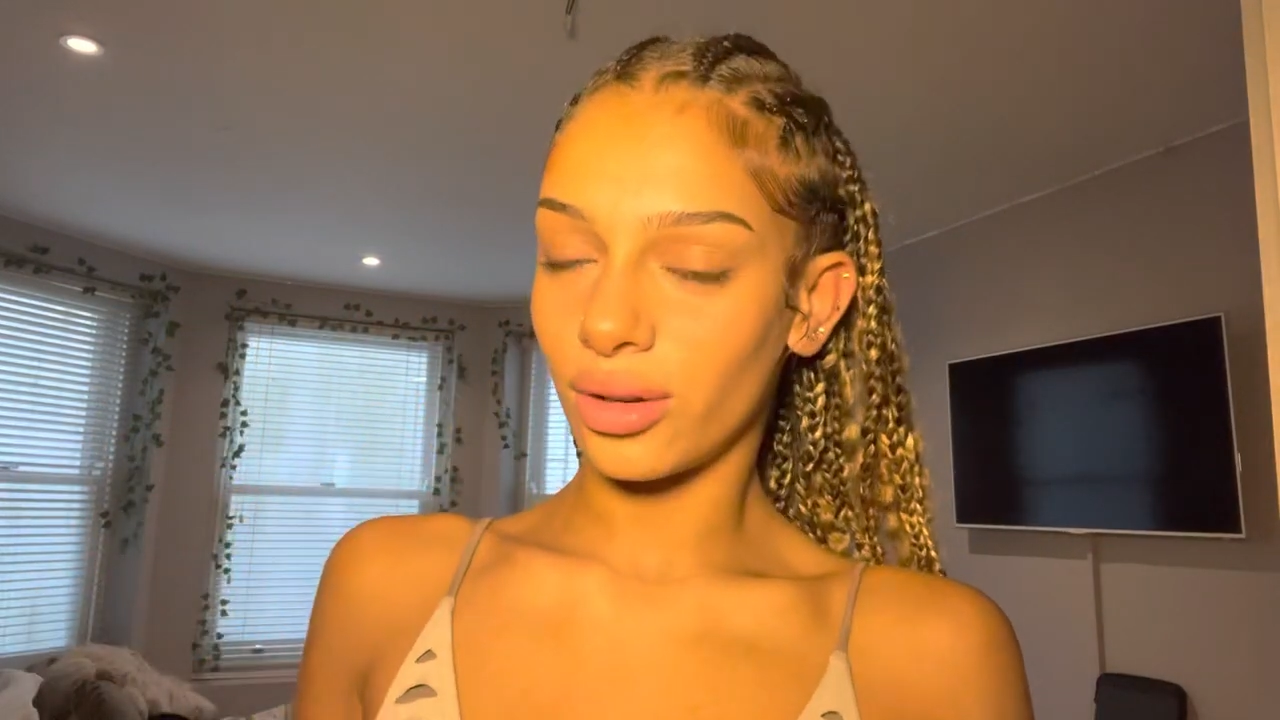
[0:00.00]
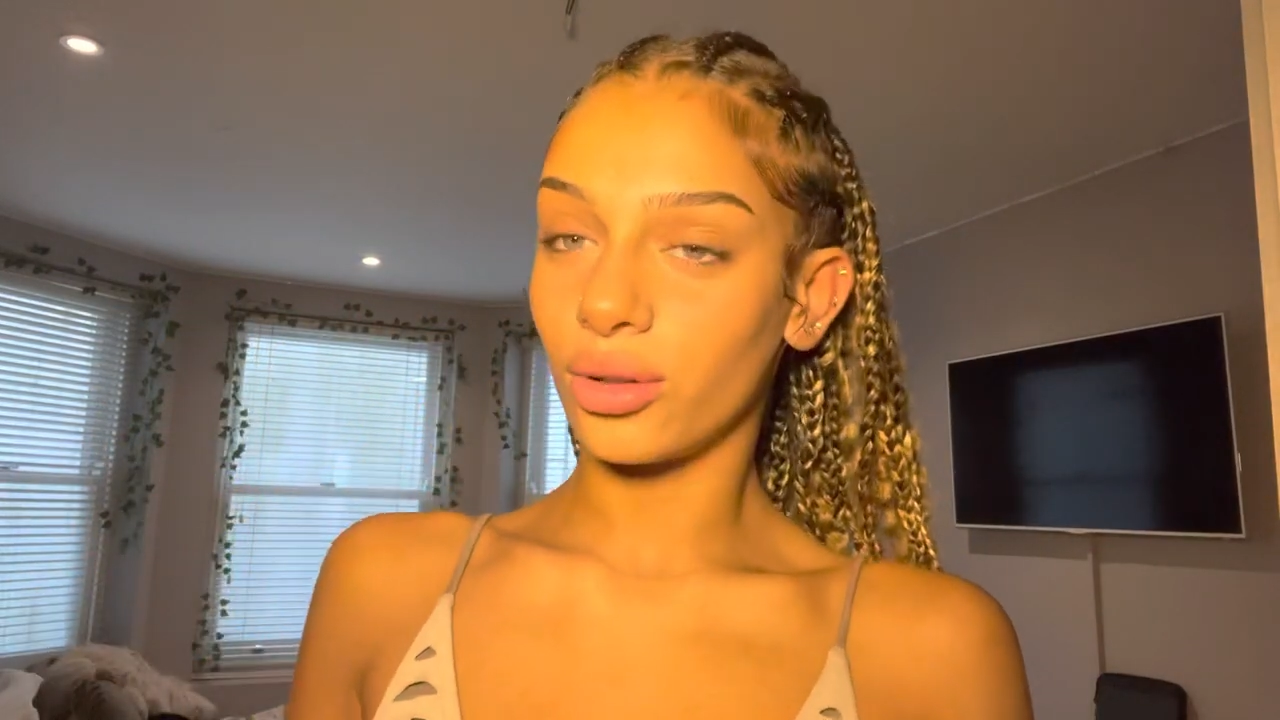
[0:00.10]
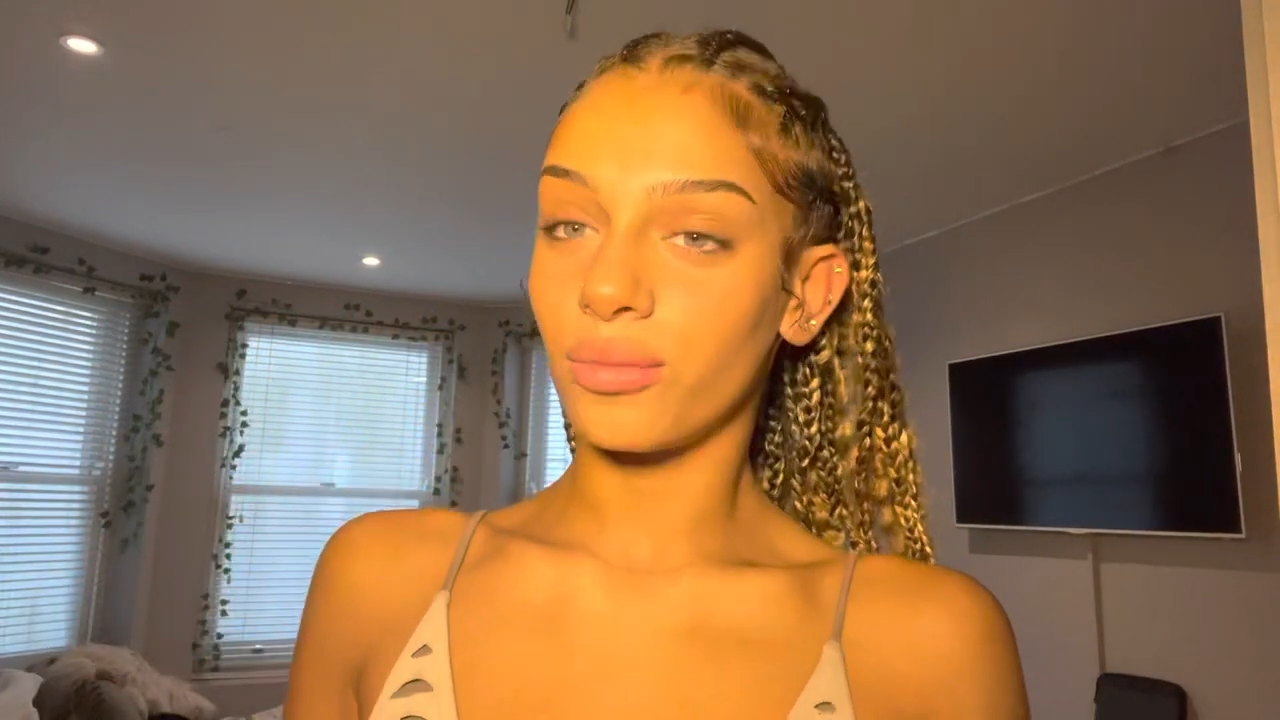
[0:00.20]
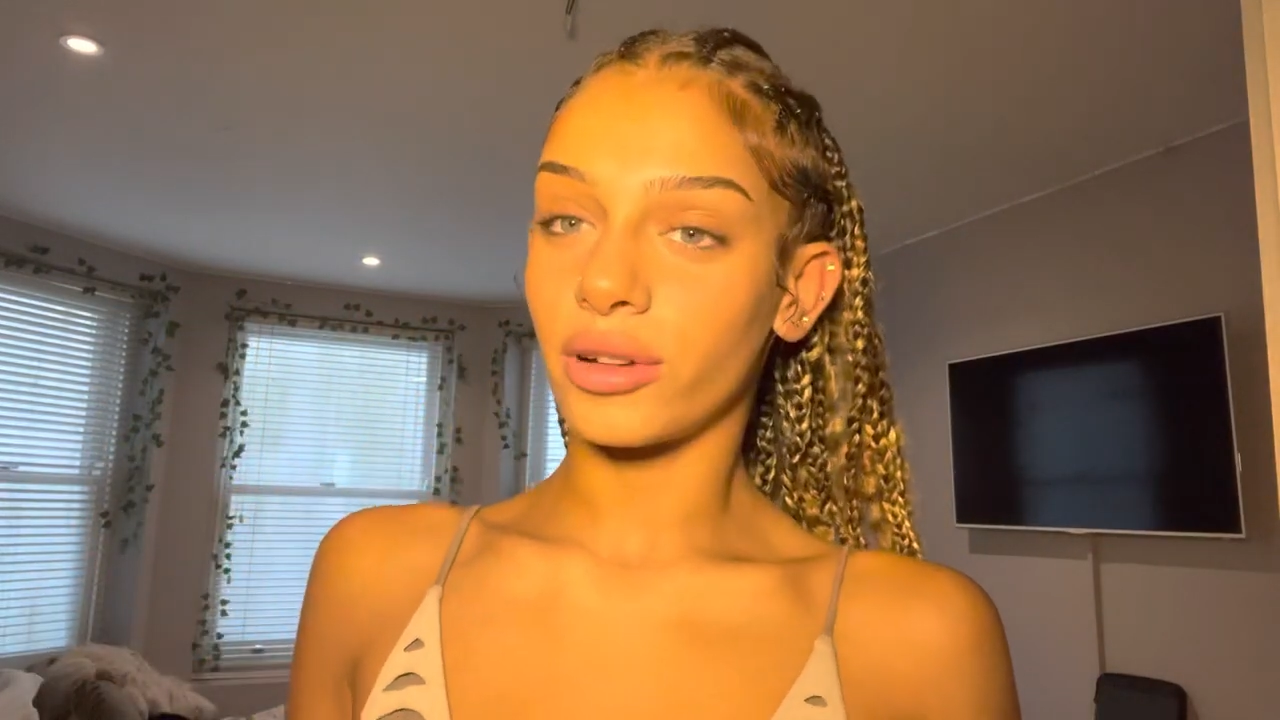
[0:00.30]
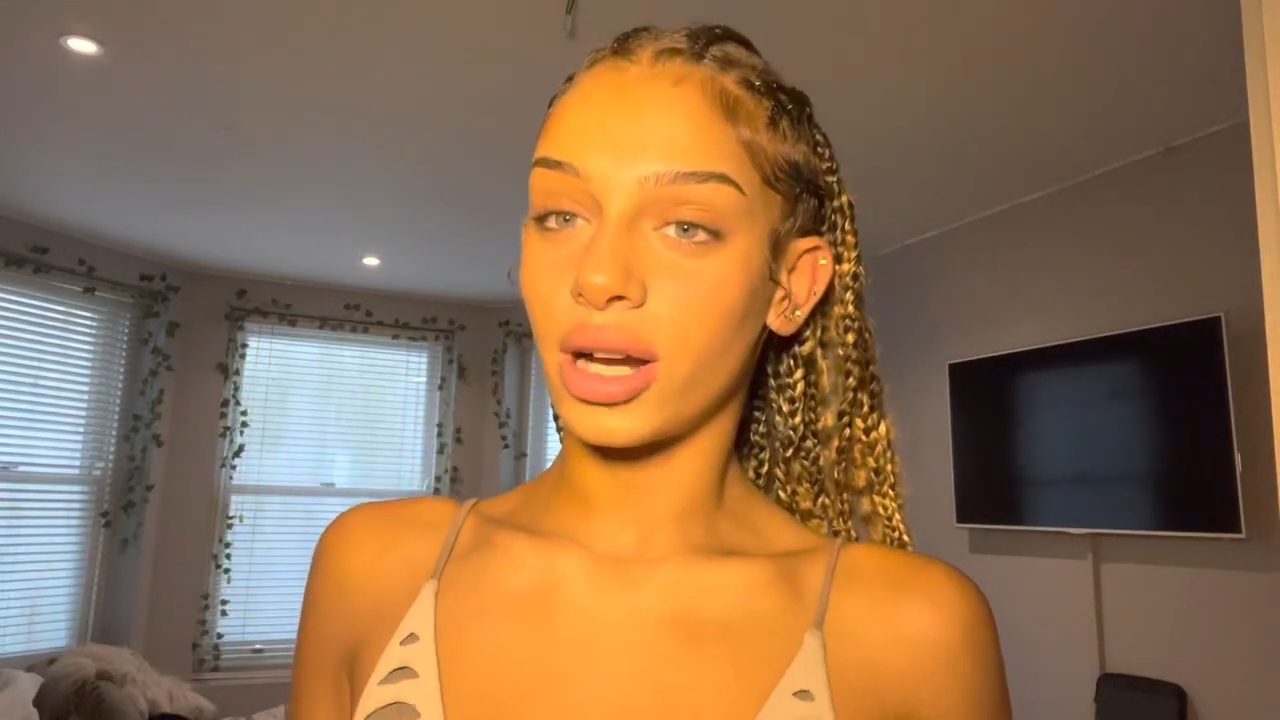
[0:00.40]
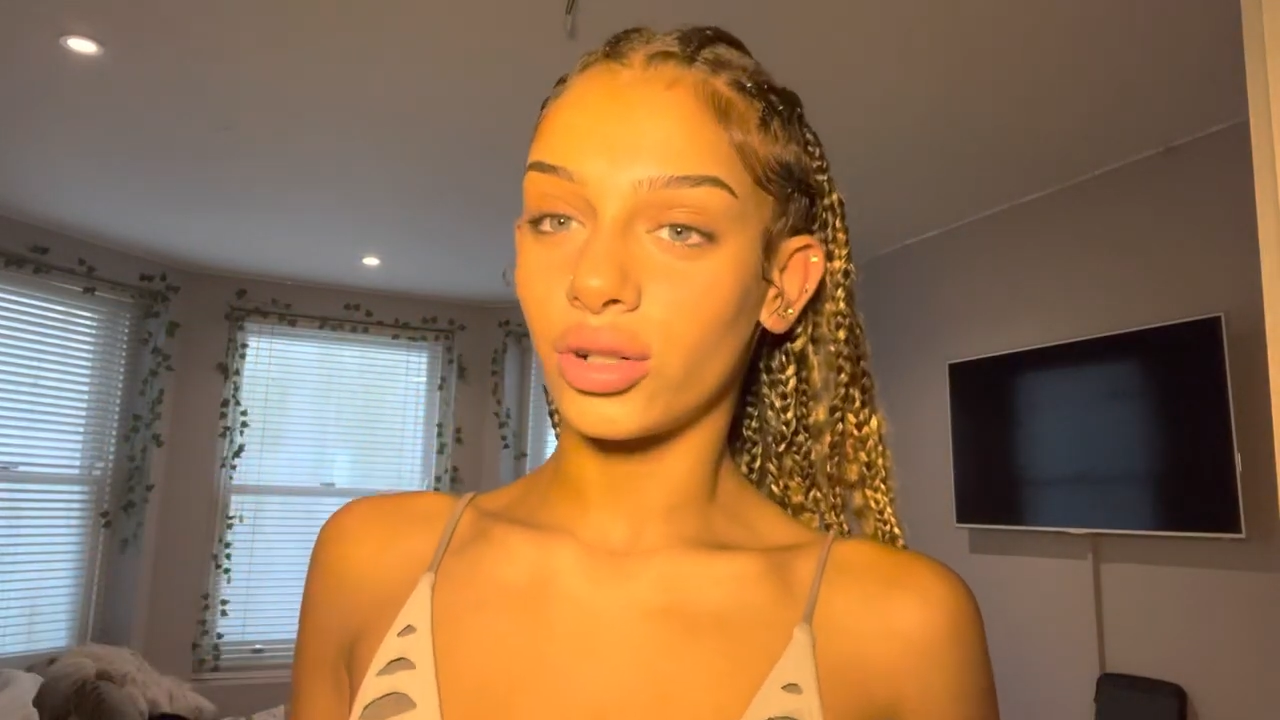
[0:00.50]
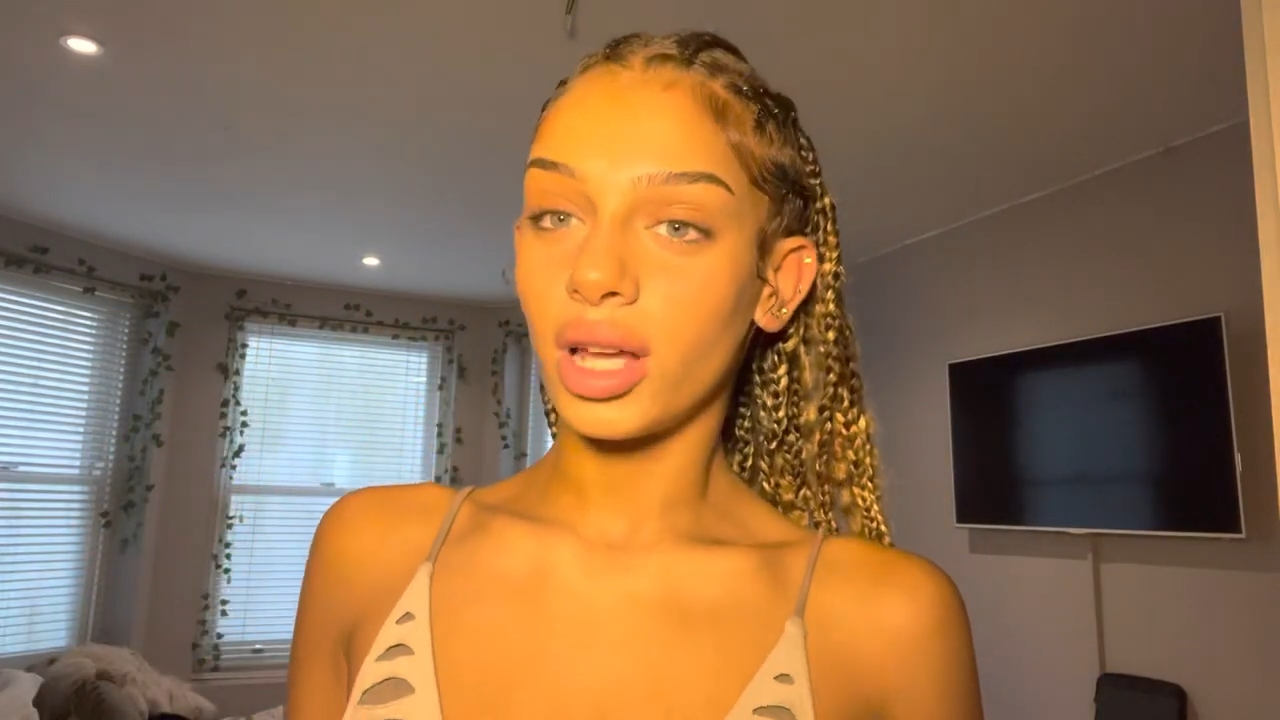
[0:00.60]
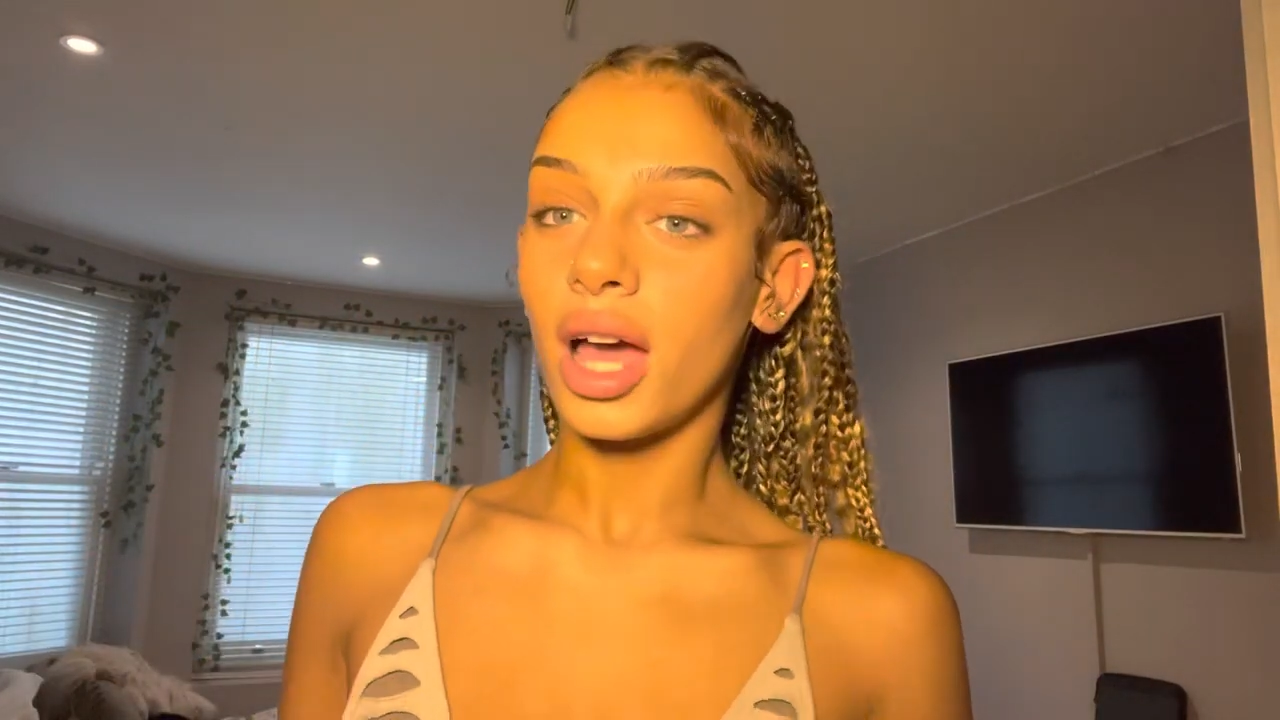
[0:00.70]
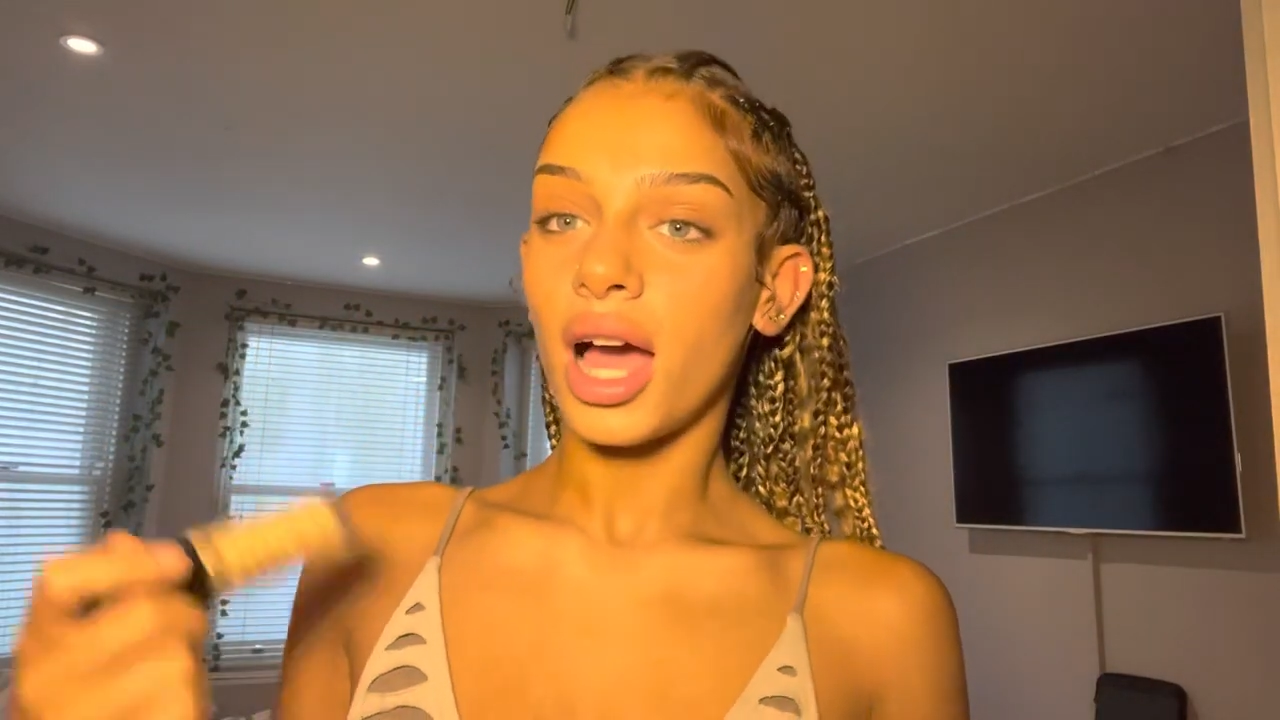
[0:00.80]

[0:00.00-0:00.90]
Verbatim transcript: all brown,